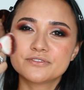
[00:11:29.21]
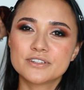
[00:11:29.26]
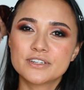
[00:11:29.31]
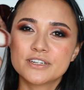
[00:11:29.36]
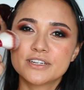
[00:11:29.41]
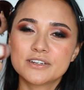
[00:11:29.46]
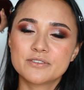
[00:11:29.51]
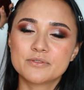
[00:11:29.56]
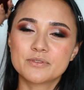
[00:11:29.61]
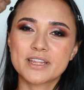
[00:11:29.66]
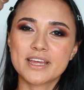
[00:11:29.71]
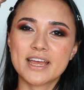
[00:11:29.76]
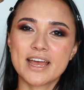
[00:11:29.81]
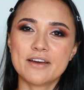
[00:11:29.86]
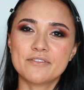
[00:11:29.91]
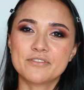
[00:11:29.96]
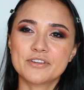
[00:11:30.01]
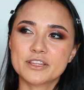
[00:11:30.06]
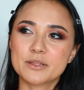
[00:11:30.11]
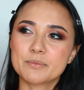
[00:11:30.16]
Yeah. Where they
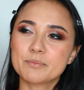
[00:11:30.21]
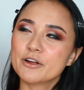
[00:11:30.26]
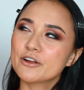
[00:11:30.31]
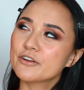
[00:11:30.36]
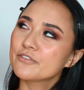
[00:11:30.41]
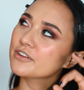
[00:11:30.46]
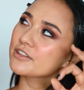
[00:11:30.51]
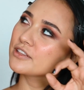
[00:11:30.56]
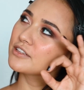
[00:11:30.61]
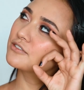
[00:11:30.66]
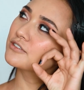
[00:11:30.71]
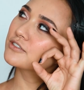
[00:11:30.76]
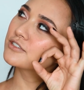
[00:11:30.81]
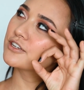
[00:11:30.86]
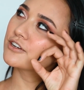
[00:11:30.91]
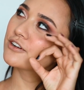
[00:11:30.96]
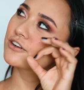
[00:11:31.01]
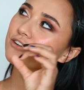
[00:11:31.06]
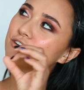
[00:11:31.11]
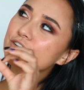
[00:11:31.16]
have like the perfect little
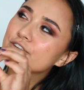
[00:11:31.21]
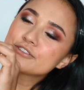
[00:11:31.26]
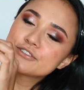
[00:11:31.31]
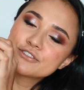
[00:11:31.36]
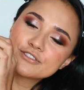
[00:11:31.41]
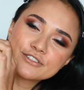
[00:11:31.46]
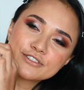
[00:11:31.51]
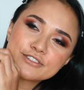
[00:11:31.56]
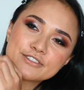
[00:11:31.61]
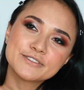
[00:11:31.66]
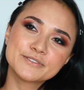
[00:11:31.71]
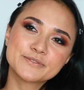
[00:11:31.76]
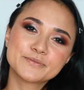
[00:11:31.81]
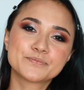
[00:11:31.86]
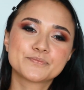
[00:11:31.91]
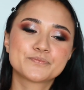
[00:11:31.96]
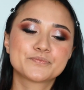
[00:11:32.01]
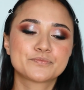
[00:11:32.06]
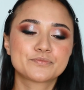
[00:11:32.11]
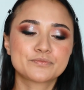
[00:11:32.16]
circles. Yeah.
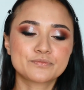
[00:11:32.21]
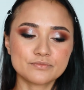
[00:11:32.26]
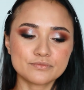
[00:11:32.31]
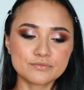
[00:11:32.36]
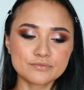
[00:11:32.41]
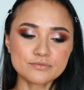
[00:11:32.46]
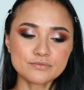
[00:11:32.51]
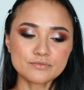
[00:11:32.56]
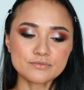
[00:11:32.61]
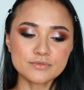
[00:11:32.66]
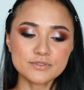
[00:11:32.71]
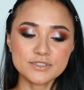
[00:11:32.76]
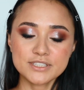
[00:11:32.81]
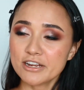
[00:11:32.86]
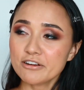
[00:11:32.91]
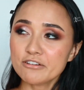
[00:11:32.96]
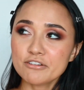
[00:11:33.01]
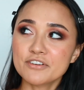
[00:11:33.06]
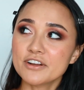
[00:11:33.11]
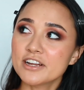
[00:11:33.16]
Yeah.
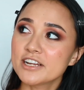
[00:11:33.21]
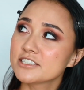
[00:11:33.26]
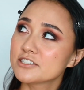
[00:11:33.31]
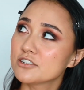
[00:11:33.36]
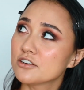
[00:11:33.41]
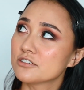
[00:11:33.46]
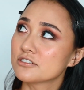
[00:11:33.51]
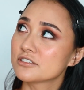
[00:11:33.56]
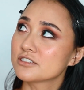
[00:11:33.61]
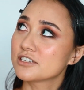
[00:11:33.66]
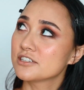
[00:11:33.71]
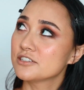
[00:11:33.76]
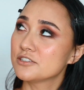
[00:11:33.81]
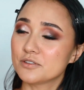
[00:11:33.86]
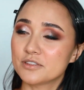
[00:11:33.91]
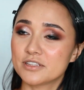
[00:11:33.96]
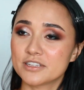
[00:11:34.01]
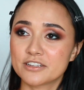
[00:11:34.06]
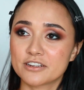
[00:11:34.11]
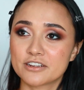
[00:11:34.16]
Terrifying dolls because
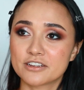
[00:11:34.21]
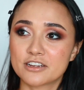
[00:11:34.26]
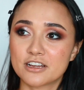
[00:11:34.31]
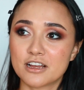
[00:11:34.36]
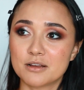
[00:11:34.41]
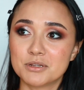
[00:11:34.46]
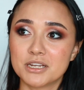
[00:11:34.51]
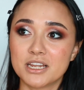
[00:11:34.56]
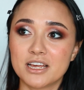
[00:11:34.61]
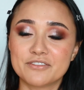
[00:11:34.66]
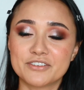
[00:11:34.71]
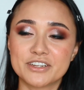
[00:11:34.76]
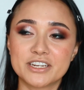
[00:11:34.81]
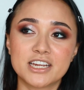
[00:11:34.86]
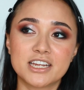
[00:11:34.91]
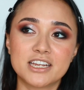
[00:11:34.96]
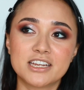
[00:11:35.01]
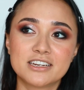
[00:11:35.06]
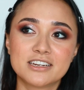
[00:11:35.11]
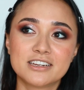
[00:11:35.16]
you think they're going to come alive at
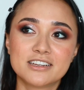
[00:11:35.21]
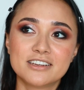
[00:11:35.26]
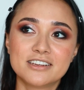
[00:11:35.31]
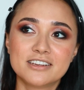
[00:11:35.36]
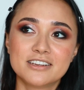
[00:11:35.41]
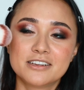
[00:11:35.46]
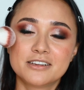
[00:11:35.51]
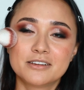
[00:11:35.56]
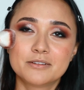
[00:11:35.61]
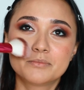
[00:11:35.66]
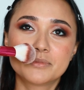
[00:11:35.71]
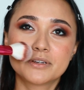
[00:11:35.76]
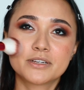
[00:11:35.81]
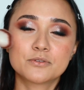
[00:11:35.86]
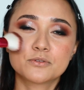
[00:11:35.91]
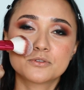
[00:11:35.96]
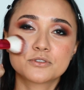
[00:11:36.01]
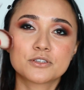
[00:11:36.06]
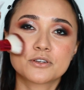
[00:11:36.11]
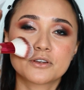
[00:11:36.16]
night,
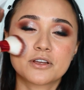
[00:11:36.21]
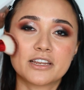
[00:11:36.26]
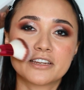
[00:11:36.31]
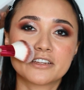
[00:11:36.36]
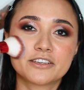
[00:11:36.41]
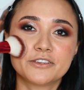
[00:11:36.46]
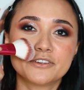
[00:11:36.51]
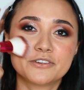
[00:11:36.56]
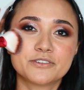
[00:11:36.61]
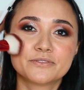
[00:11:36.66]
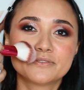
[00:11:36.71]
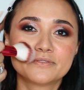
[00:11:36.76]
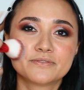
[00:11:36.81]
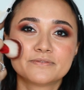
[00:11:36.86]
but also kind of cute.